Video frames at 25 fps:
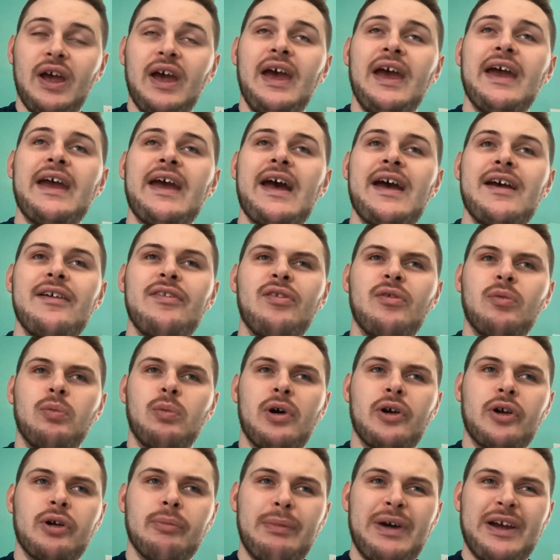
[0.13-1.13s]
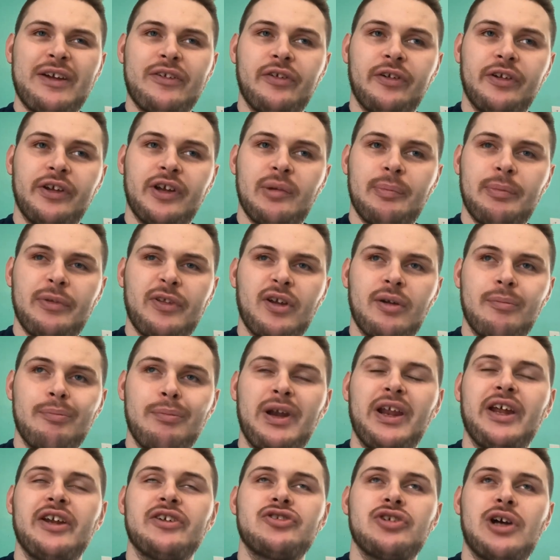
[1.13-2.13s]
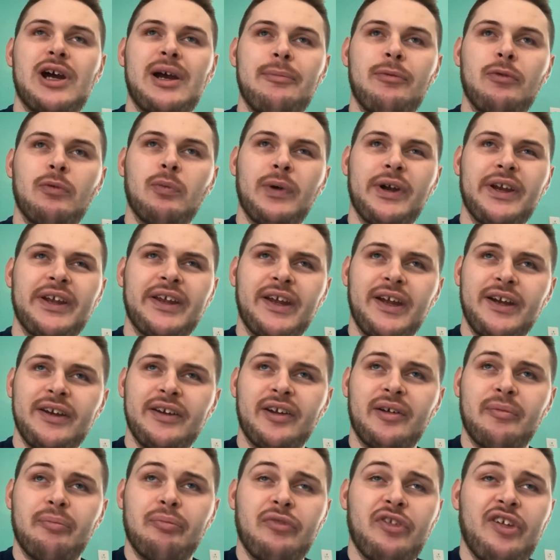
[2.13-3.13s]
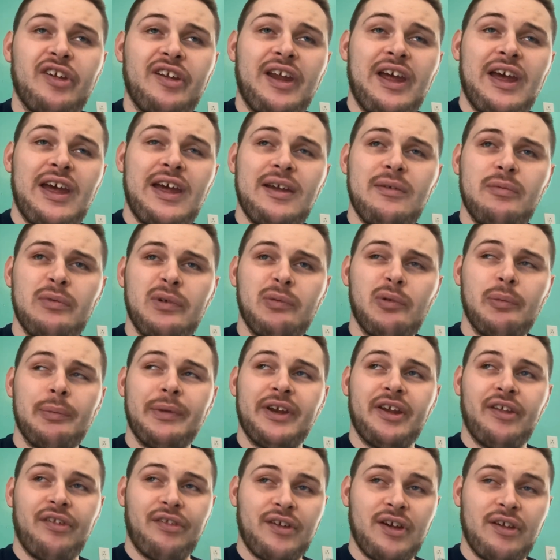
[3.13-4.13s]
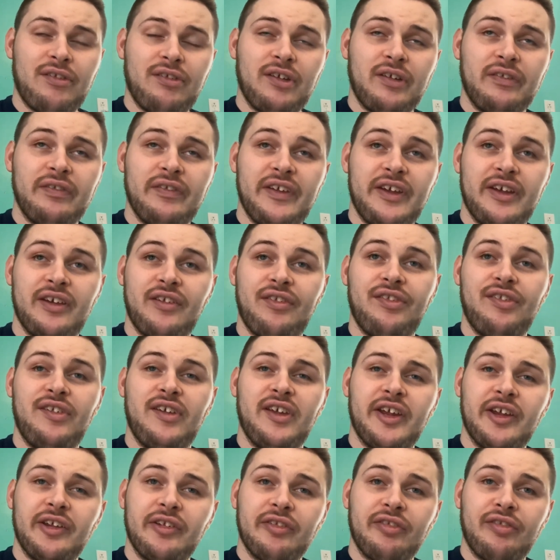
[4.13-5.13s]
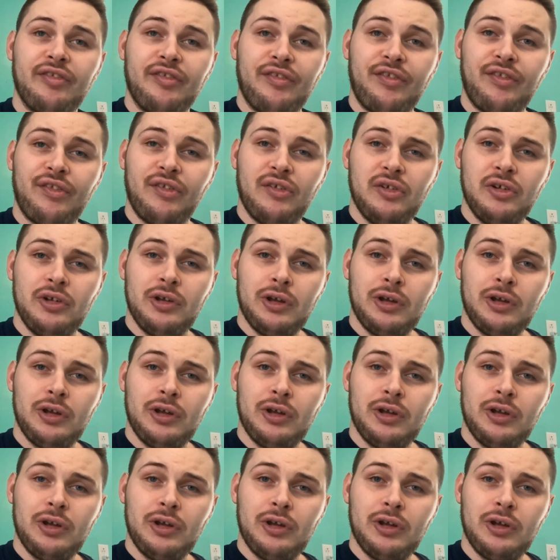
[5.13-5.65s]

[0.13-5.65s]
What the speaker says: Hey guys, welcome back to another episode of Many Tribes, One Kingdom. Today we will be discussing the Essenes.